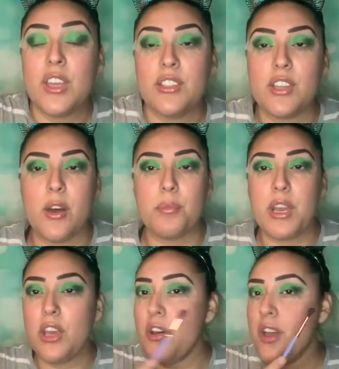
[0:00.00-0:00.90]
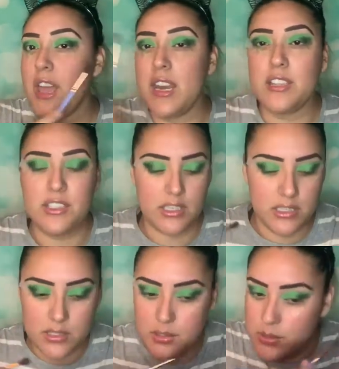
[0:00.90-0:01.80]
So I'm gonna go ahead and just
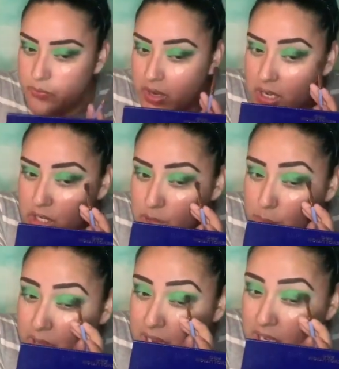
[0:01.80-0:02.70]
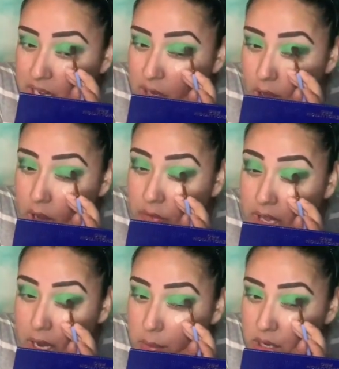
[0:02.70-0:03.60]
finish blending off
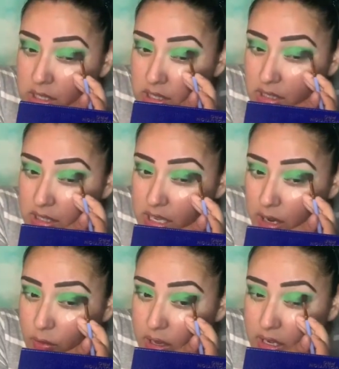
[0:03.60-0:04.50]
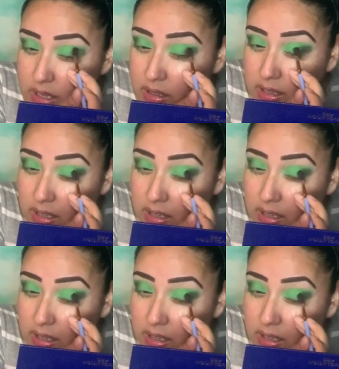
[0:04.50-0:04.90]
camera just because I don't want to